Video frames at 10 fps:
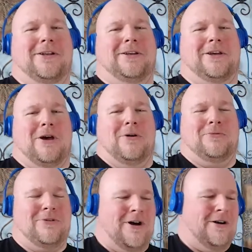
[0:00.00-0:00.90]
could
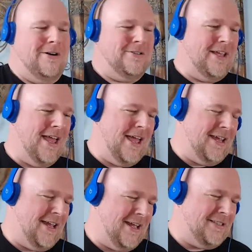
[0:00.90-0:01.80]
go wrong?
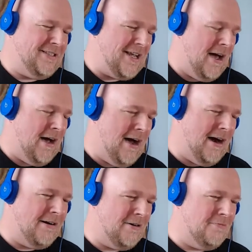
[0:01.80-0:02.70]
It's a
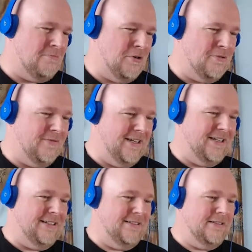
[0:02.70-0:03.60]
horror movie.
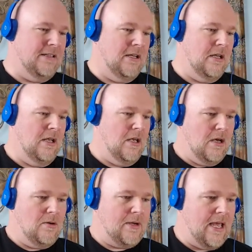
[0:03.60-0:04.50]

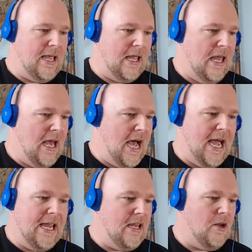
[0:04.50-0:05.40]
Okay.
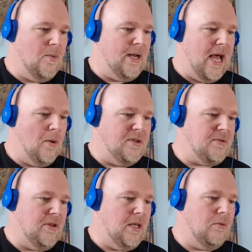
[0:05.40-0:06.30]
You know what? I
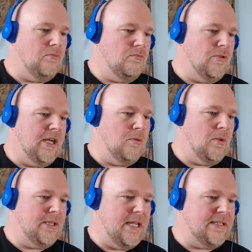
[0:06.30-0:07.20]
wasn't really reading
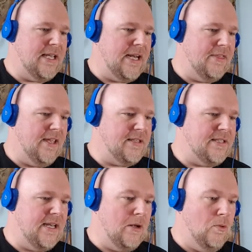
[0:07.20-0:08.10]
what that said. I think it
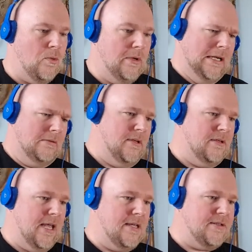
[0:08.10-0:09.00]
said, ooh.
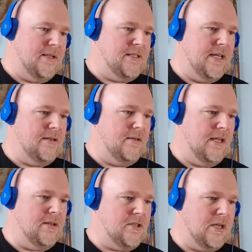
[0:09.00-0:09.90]
Yes, it said
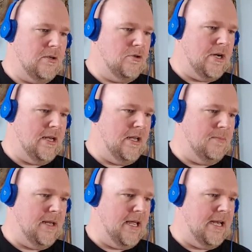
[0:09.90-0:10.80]
things can try and
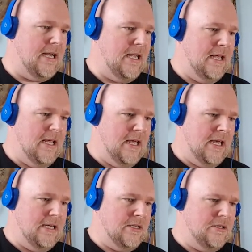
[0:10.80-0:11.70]
eat me, and
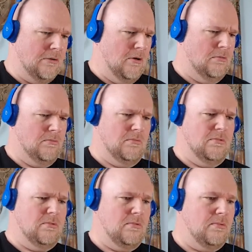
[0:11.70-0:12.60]
I just,
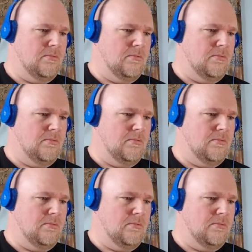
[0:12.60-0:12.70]
ooh,